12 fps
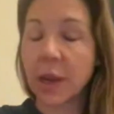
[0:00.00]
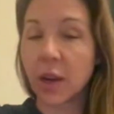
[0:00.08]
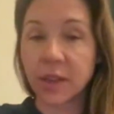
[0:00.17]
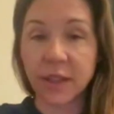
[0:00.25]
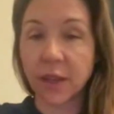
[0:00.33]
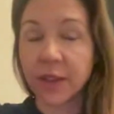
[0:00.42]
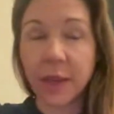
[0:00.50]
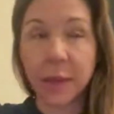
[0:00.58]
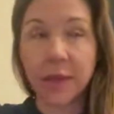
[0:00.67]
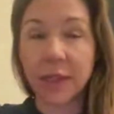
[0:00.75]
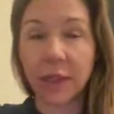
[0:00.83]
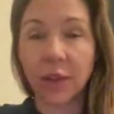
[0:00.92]
me, arts,
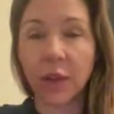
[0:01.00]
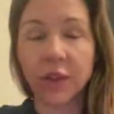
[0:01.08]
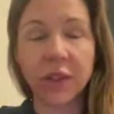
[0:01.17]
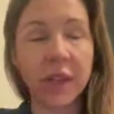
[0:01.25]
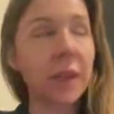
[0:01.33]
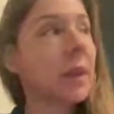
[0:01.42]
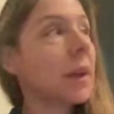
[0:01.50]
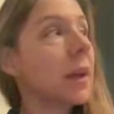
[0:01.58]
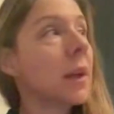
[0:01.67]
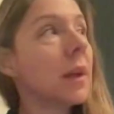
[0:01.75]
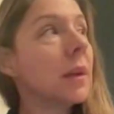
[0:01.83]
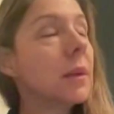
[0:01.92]
entertainment, and technology.
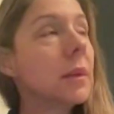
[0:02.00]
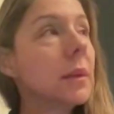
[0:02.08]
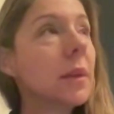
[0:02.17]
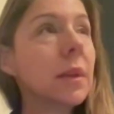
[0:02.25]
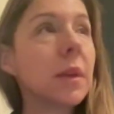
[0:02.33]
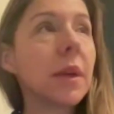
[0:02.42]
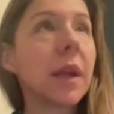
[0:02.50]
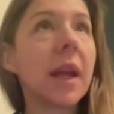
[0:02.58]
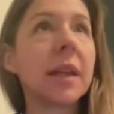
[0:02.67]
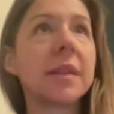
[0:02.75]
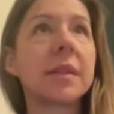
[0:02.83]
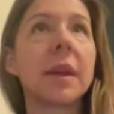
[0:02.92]

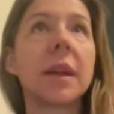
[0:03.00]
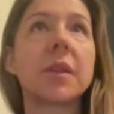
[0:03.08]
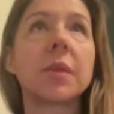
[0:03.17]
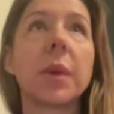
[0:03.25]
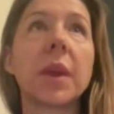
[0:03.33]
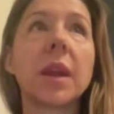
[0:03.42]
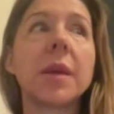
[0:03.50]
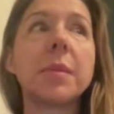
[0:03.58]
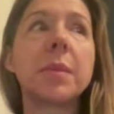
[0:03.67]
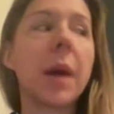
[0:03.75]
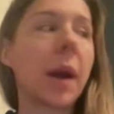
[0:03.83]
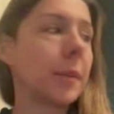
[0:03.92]
It's
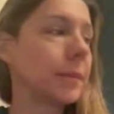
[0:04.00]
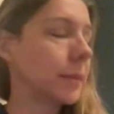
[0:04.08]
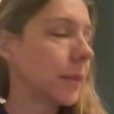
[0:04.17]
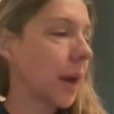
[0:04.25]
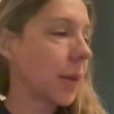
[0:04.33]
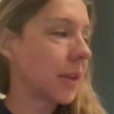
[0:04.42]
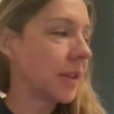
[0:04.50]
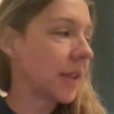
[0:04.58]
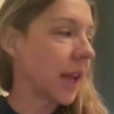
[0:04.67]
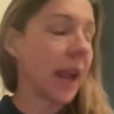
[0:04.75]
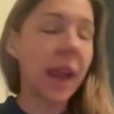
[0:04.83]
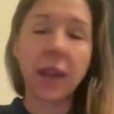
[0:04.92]
really I would
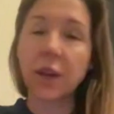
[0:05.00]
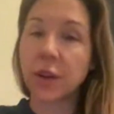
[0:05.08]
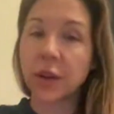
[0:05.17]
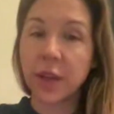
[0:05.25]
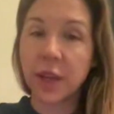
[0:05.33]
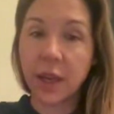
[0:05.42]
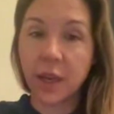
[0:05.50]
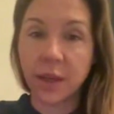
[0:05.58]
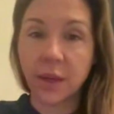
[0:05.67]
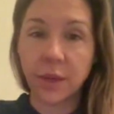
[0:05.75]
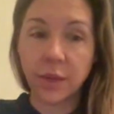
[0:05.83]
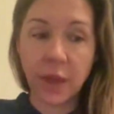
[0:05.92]
say anchored
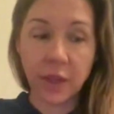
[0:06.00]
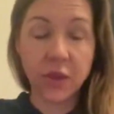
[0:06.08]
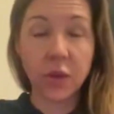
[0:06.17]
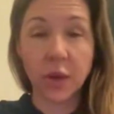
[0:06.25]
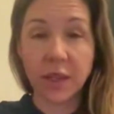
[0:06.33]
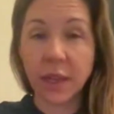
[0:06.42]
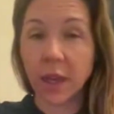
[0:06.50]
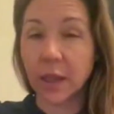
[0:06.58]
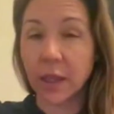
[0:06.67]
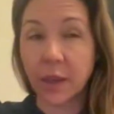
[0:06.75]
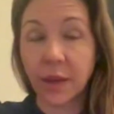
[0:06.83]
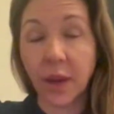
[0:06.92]
in
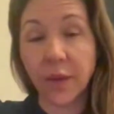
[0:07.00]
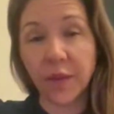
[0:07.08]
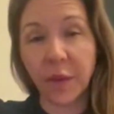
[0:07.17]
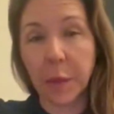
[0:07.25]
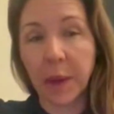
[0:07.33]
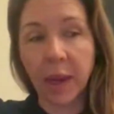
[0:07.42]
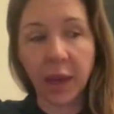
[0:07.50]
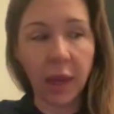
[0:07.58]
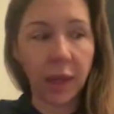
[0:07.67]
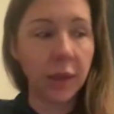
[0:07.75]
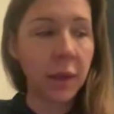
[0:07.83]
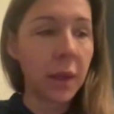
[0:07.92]
storytelling and
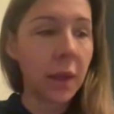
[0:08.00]
filmmaking.